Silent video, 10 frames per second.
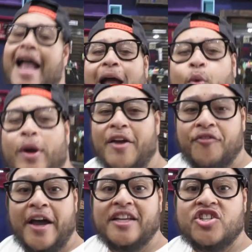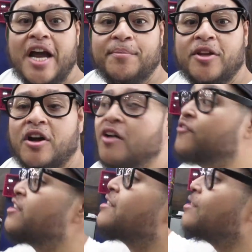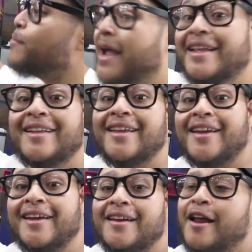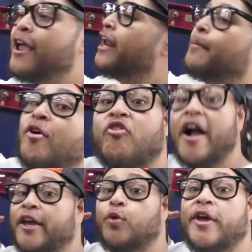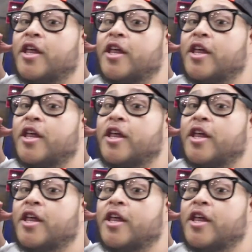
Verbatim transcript: and when I finally chopped it off, this is the man that did it. And I've been rocking with